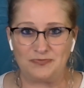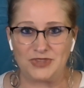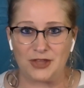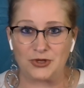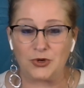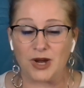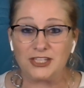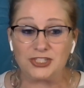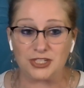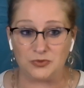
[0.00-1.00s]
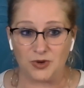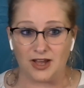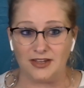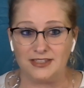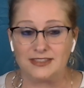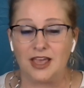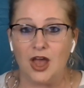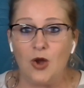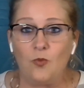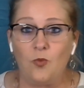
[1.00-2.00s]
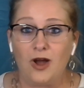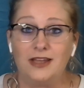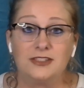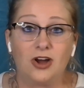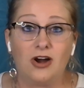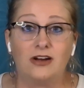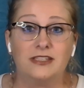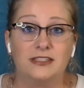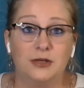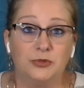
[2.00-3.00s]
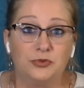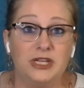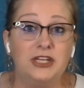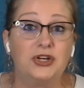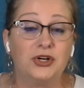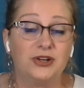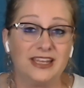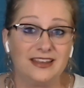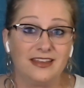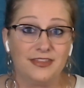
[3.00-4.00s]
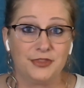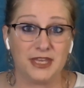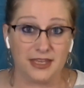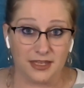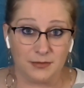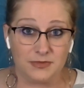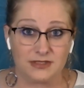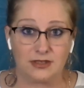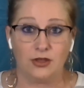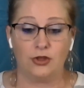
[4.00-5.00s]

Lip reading: Now the question was, what are some recurring themes